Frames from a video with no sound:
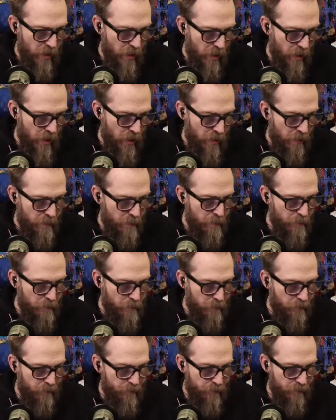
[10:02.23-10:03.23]
Um,
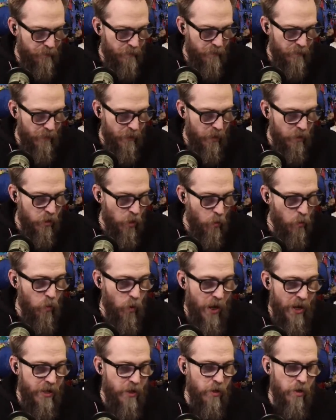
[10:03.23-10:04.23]
so
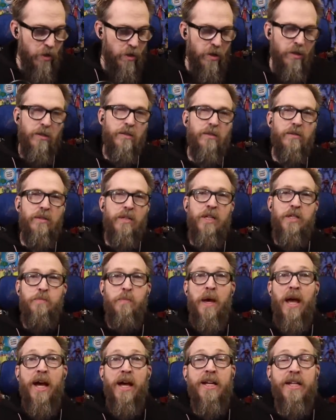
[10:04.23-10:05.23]
Riker is
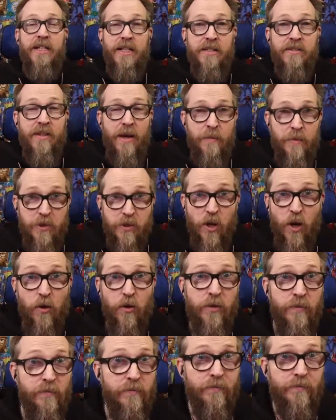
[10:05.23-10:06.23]
back in this
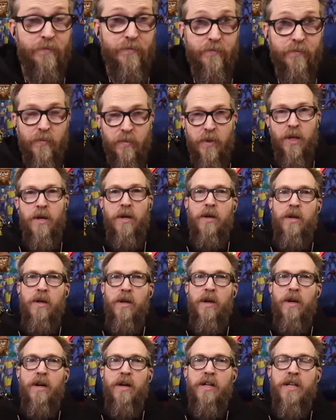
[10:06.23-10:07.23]
episode.
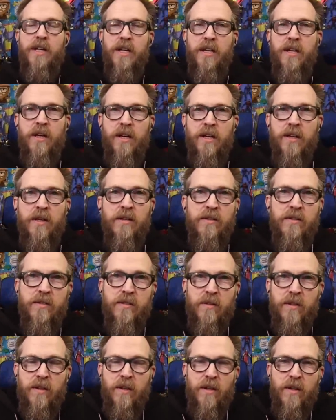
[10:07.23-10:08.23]
Uh, he is
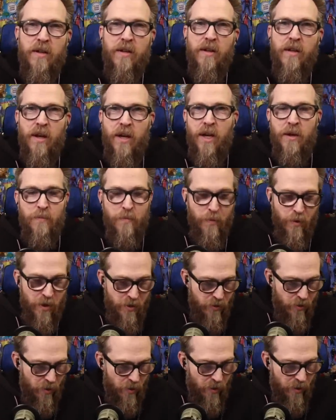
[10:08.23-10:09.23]
a
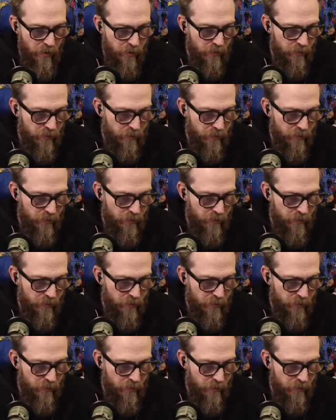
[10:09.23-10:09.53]
prisoner